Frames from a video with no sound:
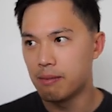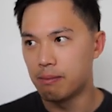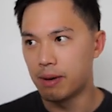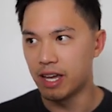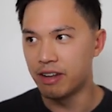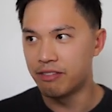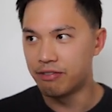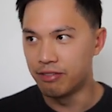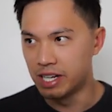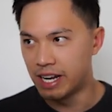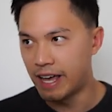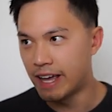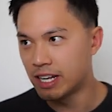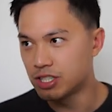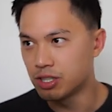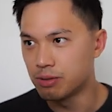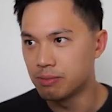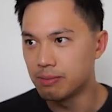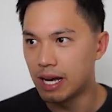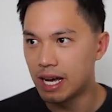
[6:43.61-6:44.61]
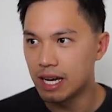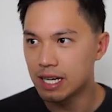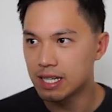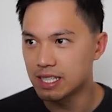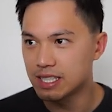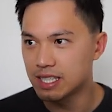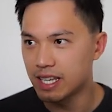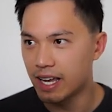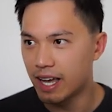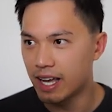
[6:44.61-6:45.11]
But in financial
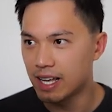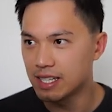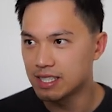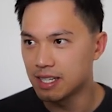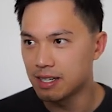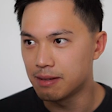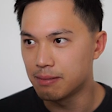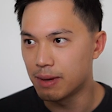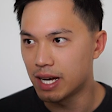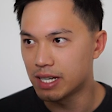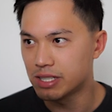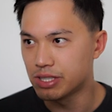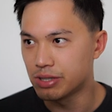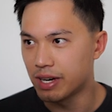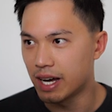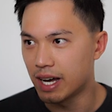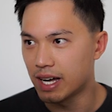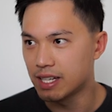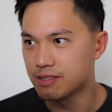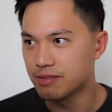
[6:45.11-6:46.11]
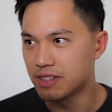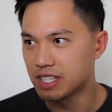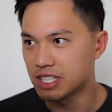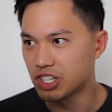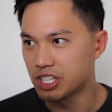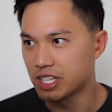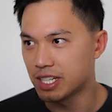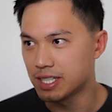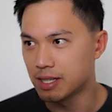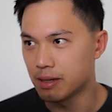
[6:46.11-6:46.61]
markets, as in martial arts,
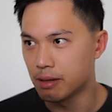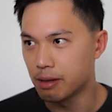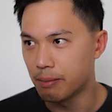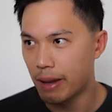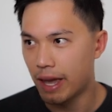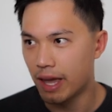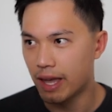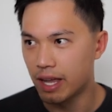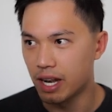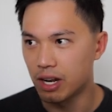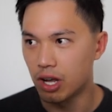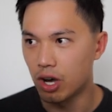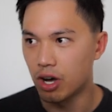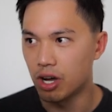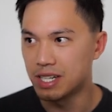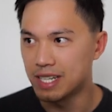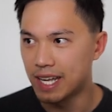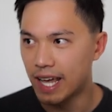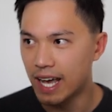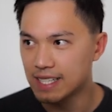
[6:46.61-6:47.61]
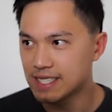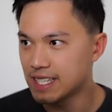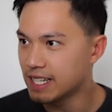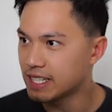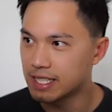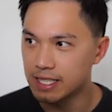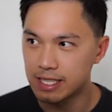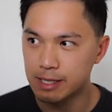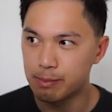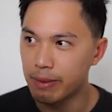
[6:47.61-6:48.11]
victory doesn't depend on
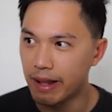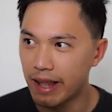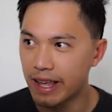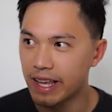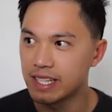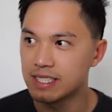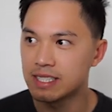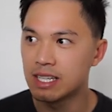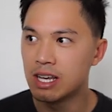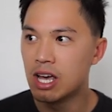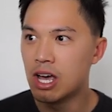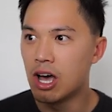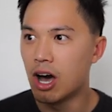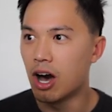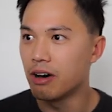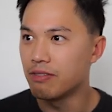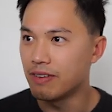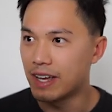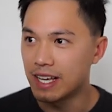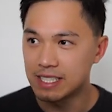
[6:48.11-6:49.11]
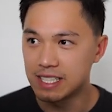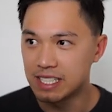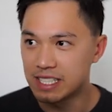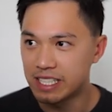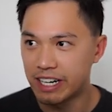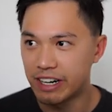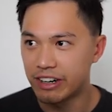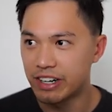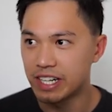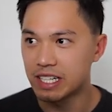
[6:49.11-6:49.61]
dazzling displays of
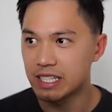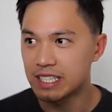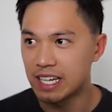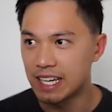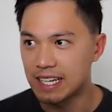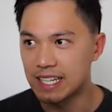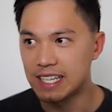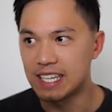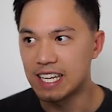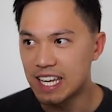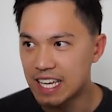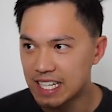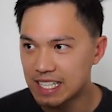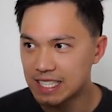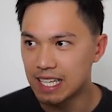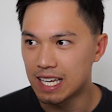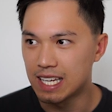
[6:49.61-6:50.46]
esoteric techniques.